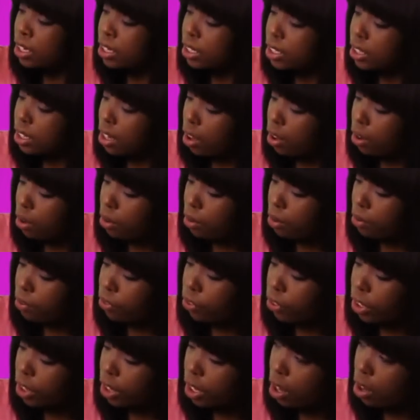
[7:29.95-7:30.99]
So
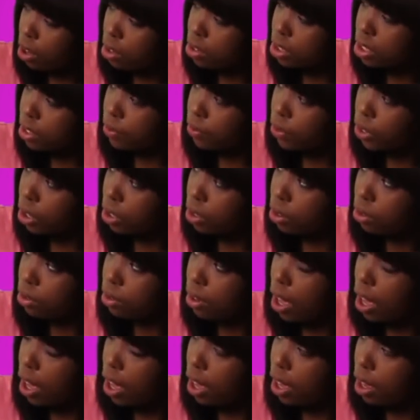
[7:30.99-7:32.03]
for those of
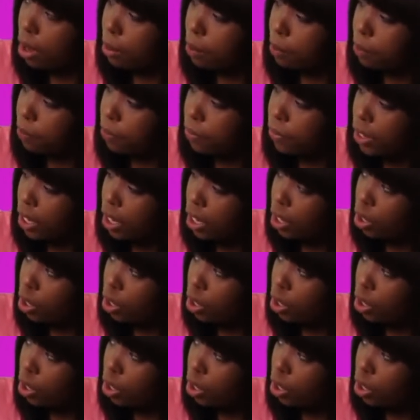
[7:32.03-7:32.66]
you um,